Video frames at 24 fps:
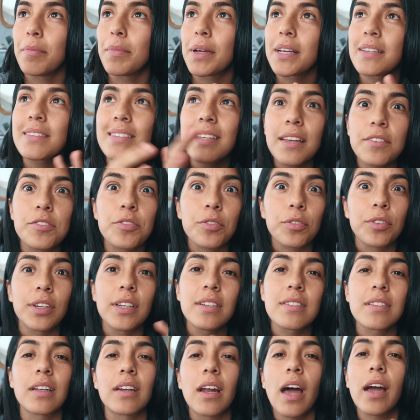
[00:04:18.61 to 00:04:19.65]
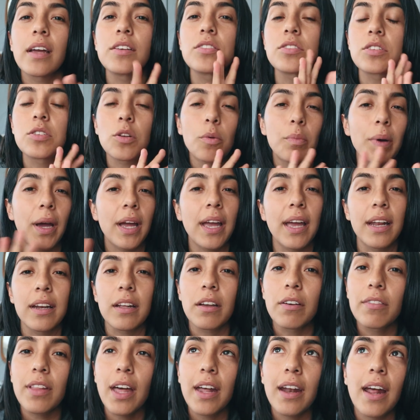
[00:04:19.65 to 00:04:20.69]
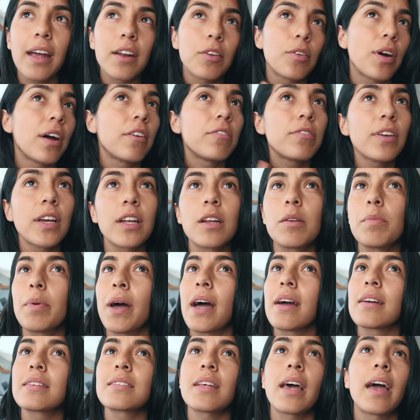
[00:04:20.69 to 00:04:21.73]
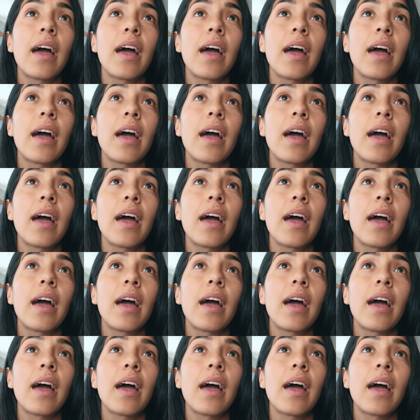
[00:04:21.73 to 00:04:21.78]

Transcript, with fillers: accessories, and I just don't buy any of that. I don't have fanny packs.